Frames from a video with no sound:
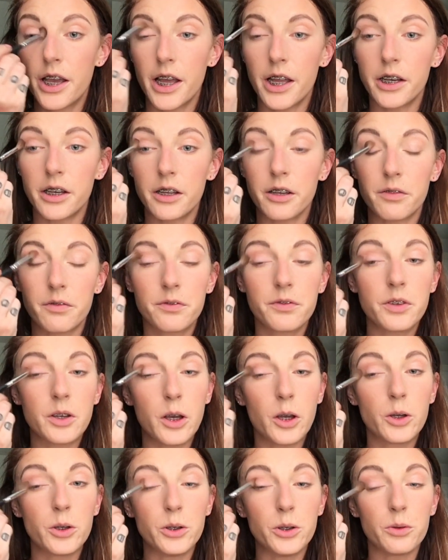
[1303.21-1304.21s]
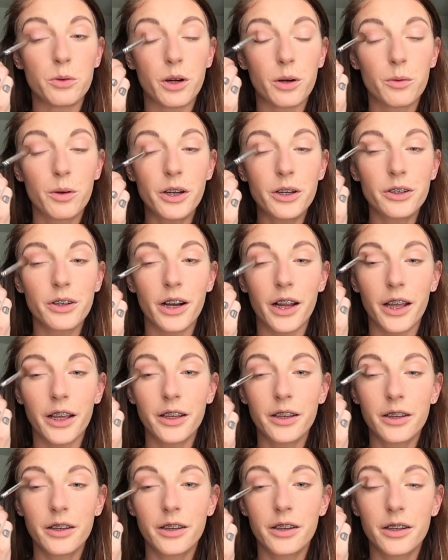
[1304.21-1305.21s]
And if you are
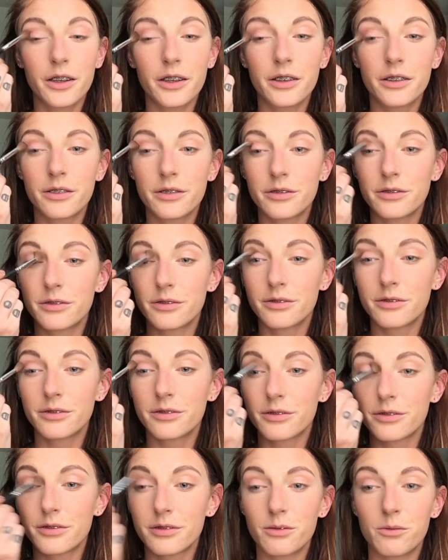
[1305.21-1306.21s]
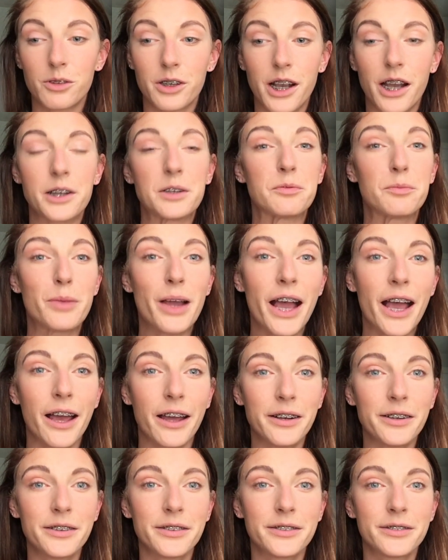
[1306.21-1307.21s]
wondering what kind of
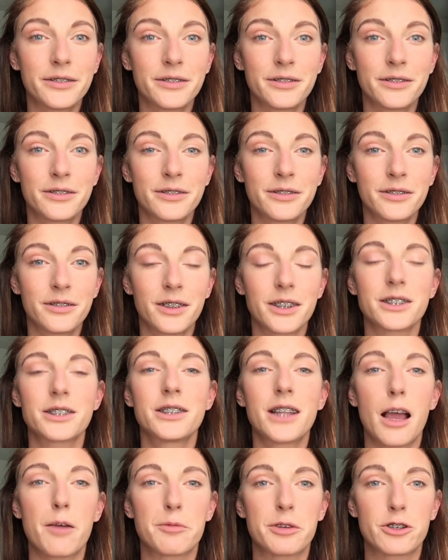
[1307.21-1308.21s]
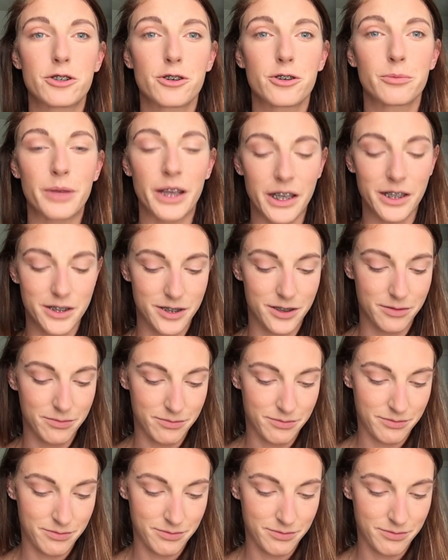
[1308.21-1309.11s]
pet a snapping turtle makes,